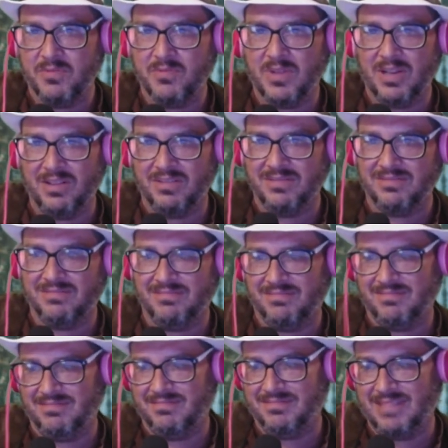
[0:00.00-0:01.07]
Well,
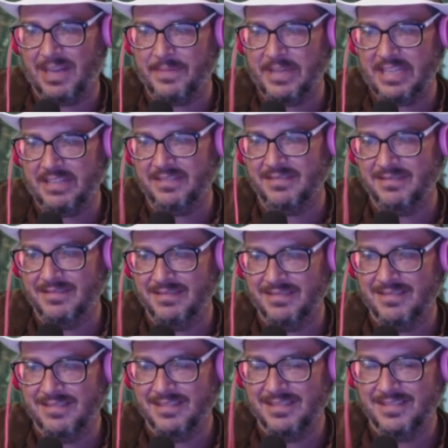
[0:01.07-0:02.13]
I mean,
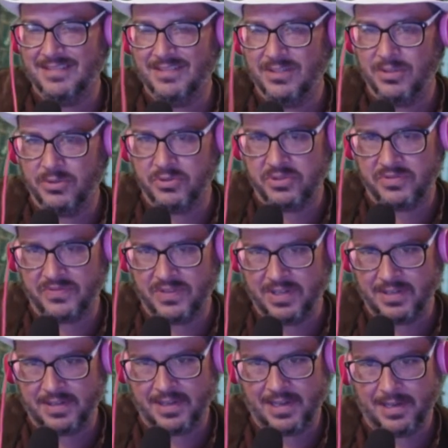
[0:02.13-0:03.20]
who's your
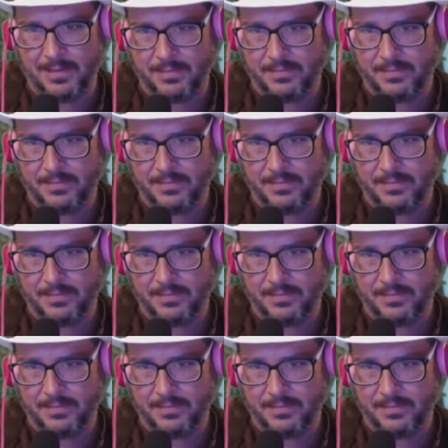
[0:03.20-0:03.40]
friend, Cap?